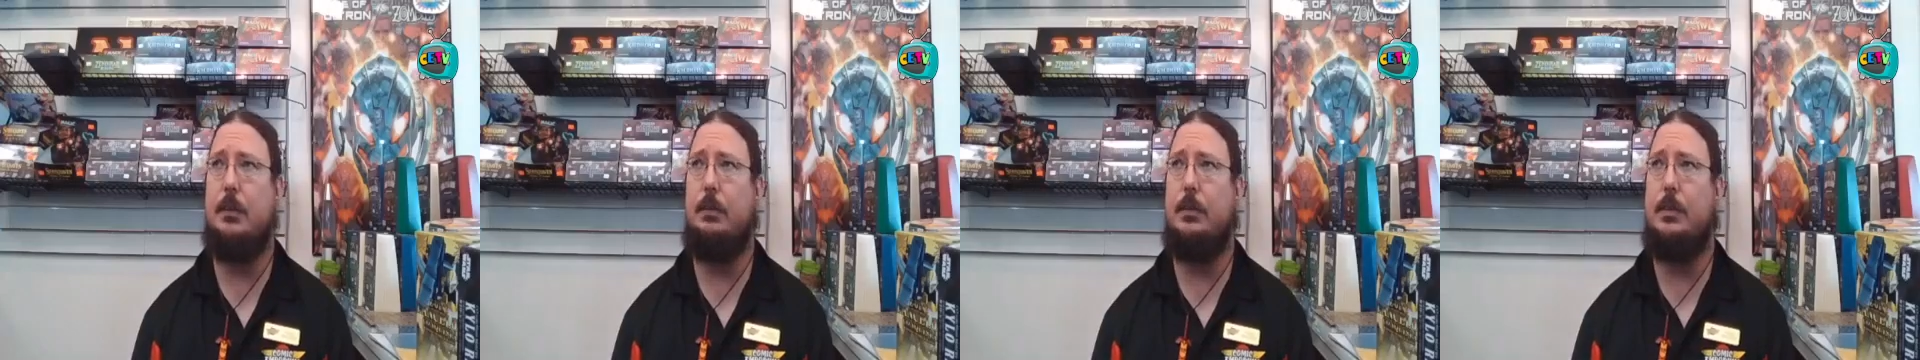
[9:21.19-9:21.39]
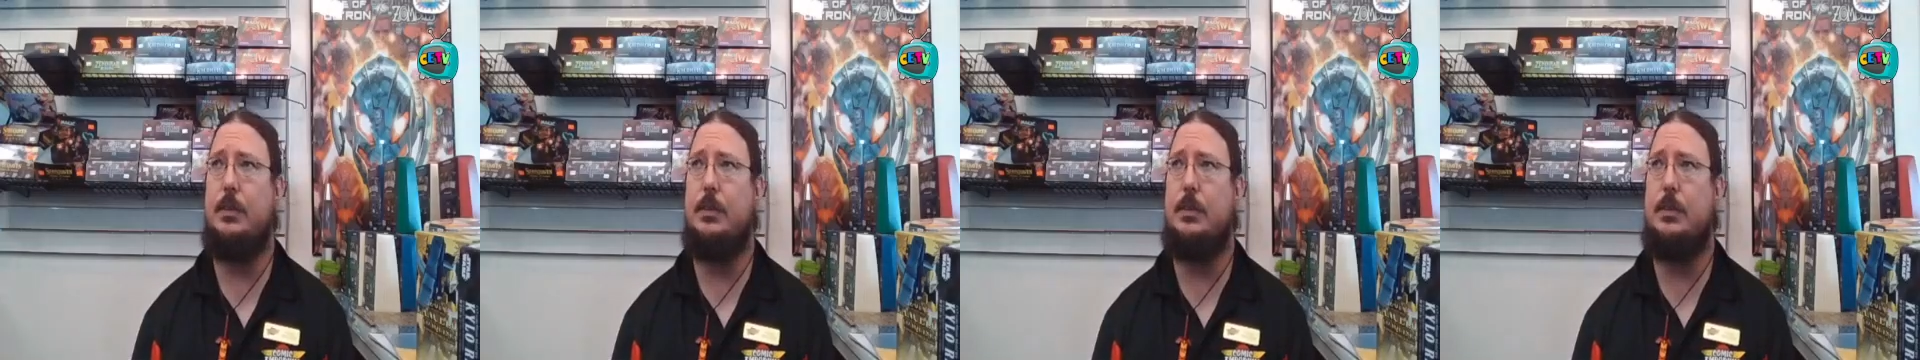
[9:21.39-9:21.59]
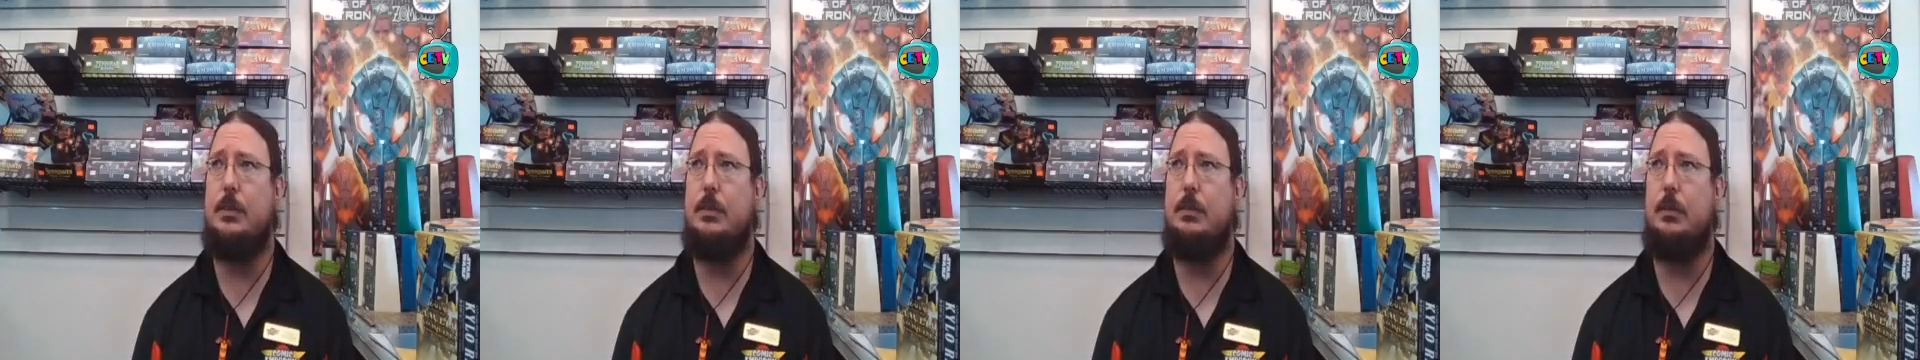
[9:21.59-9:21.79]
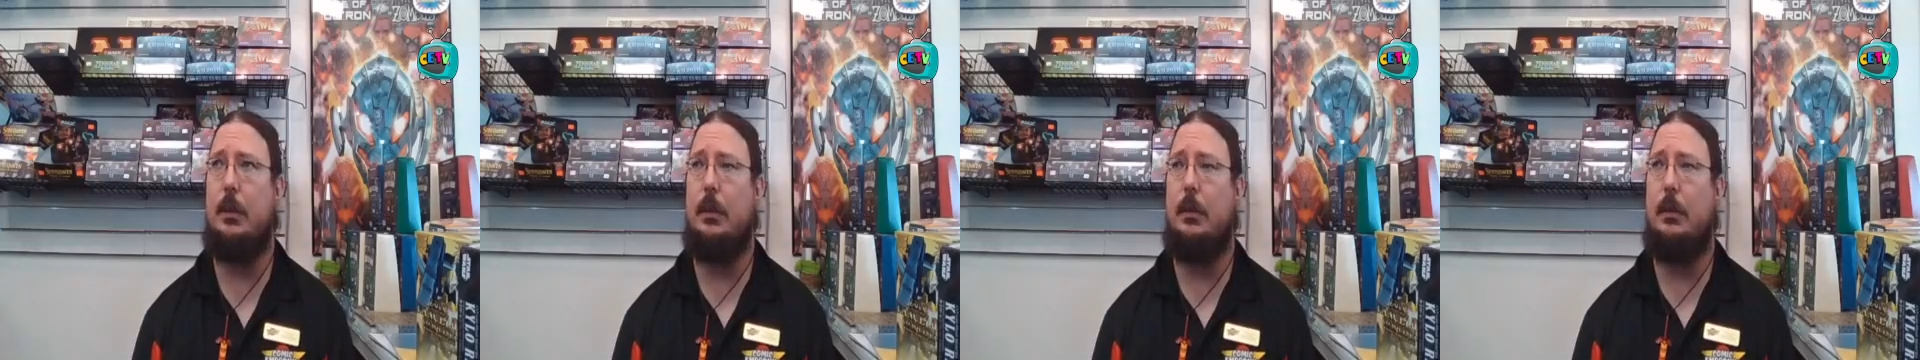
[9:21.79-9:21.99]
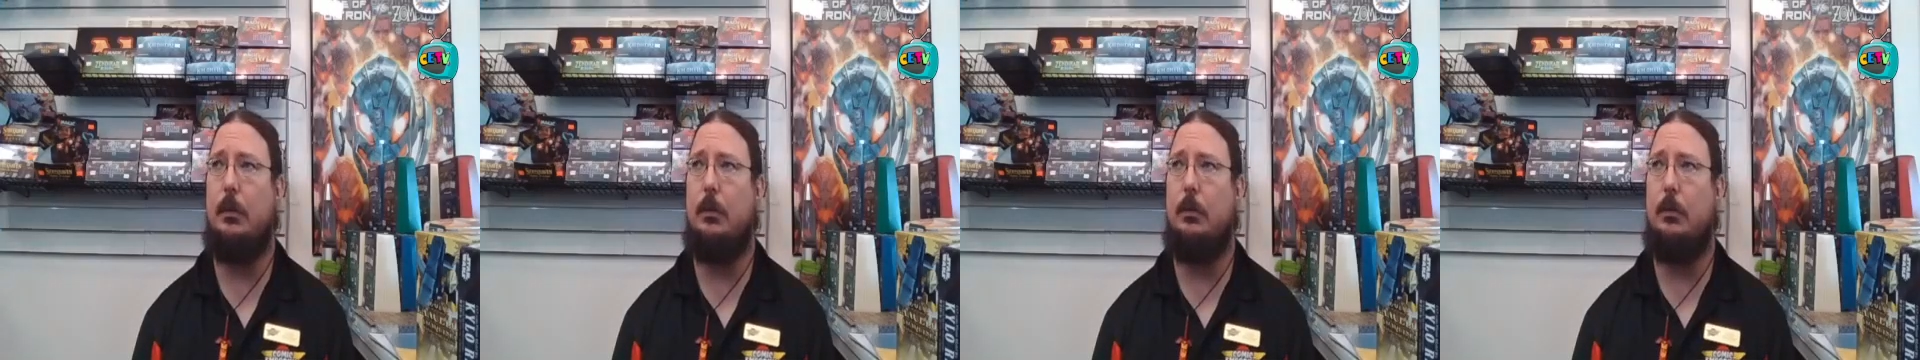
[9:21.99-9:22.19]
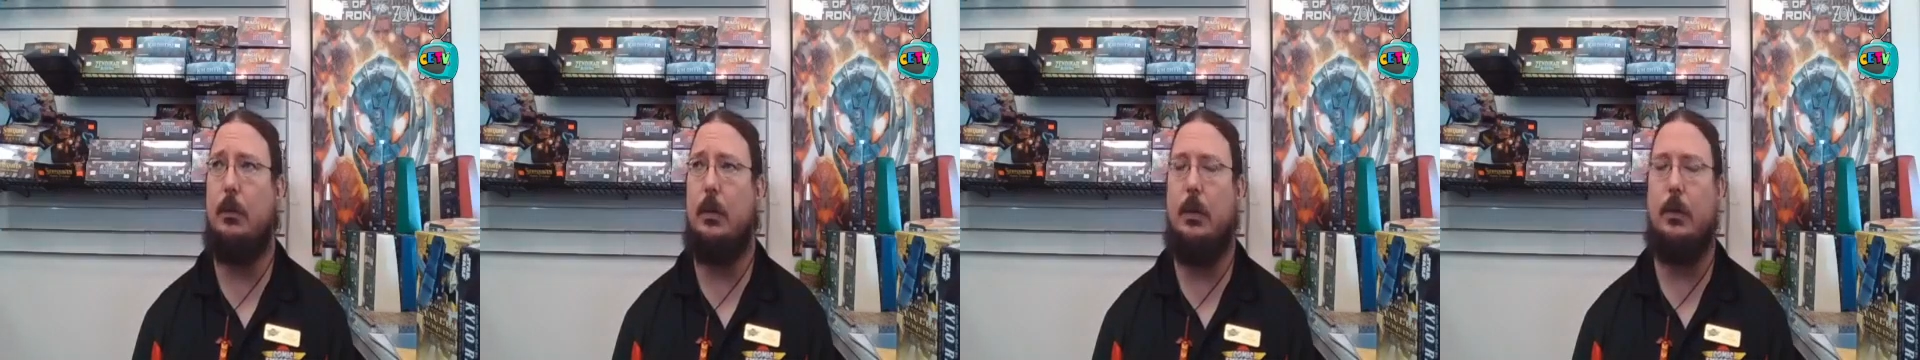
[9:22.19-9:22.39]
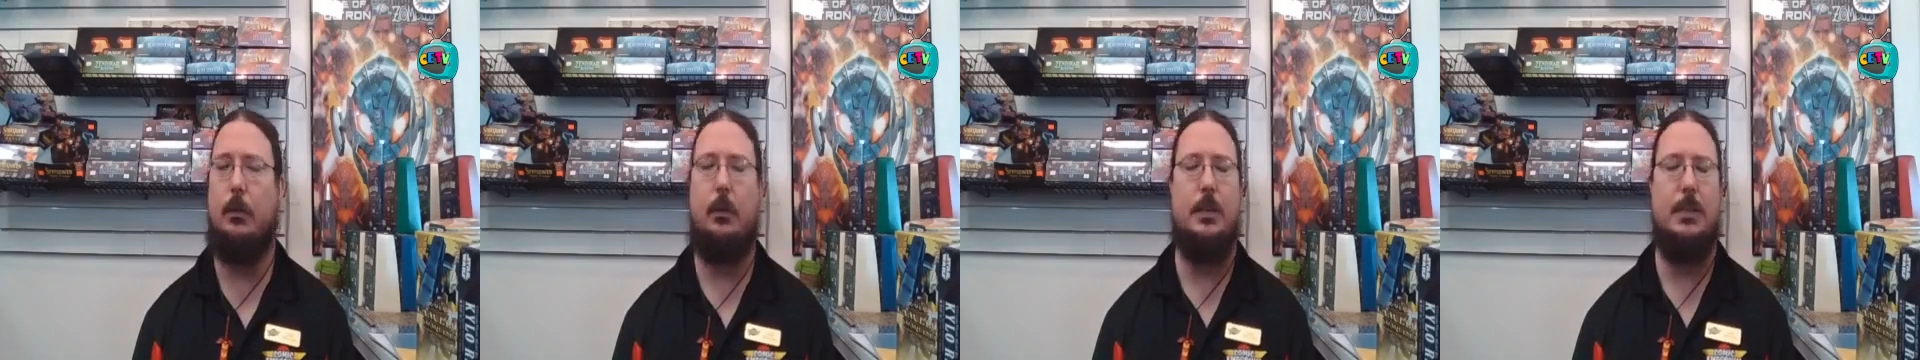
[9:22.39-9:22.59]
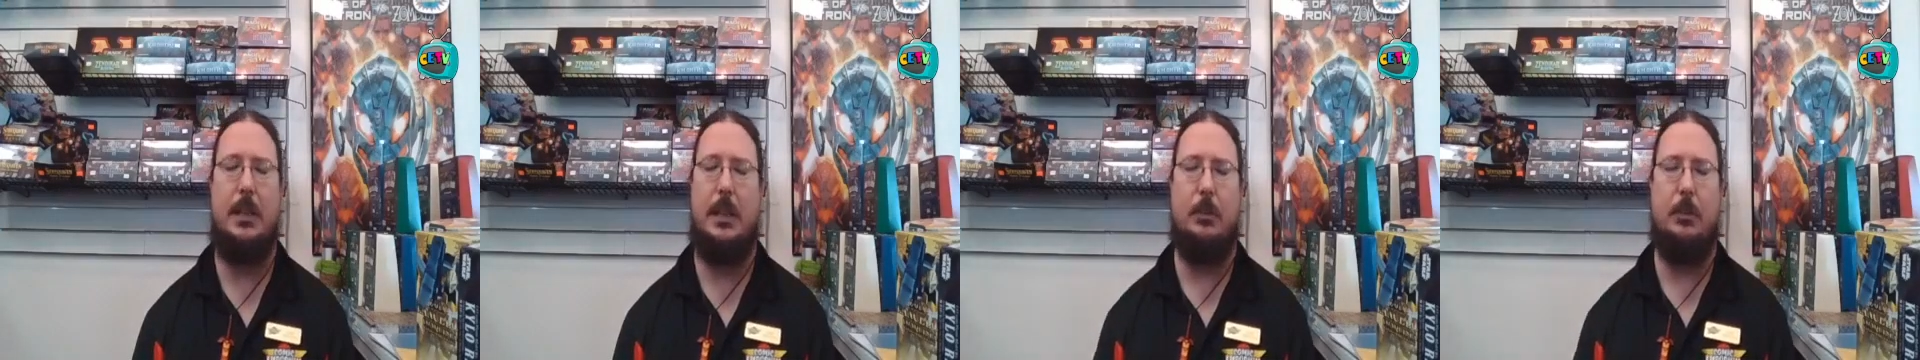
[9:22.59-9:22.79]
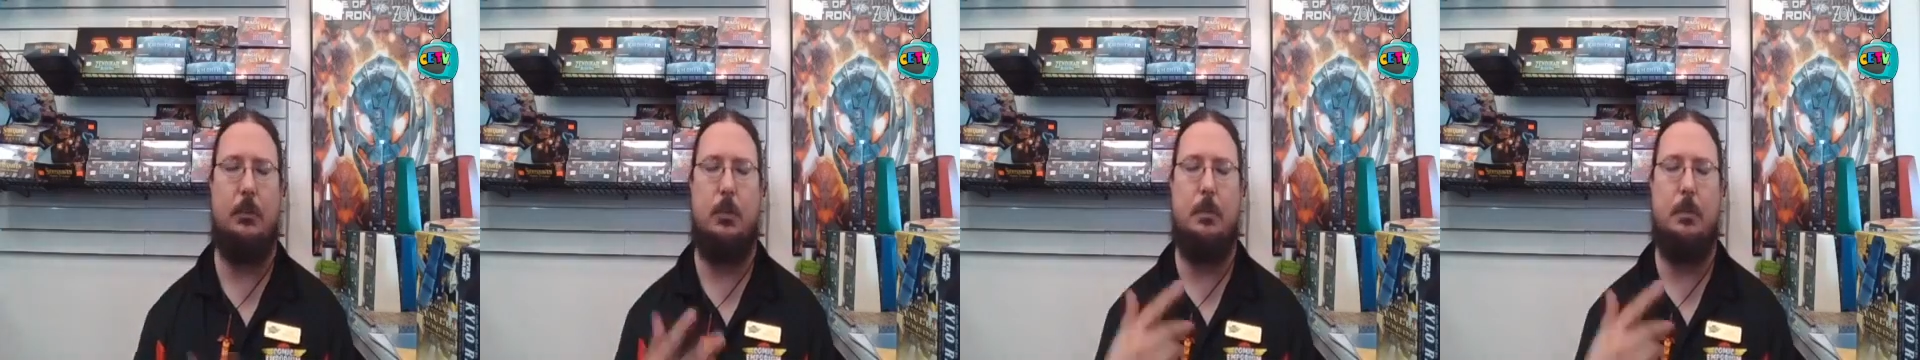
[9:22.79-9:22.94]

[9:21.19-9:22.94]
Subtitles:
it was one of the ones I can